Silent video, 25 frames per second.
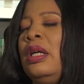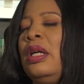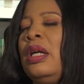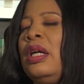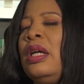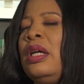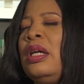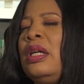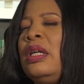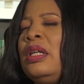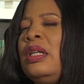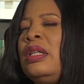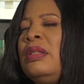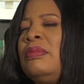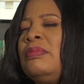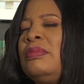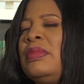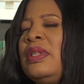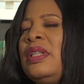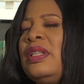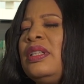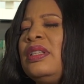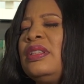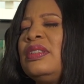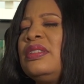
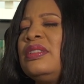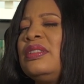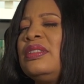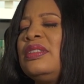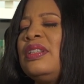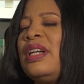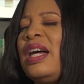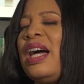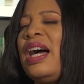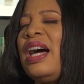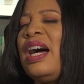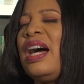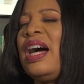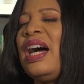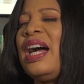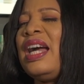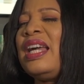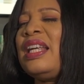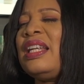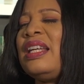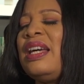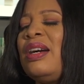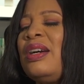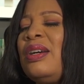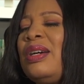
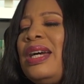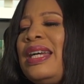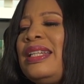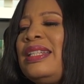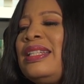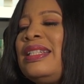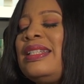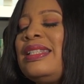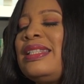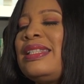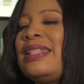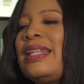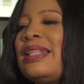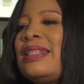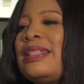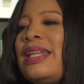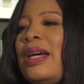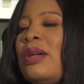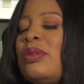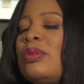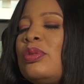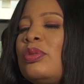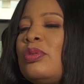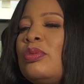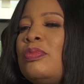I didn't set
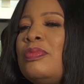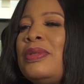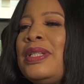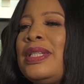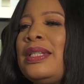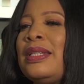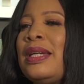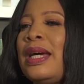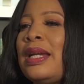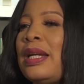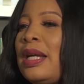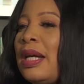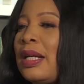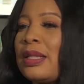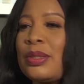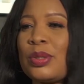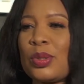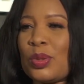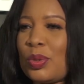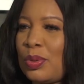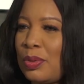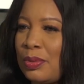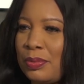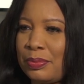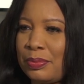out to be an actor.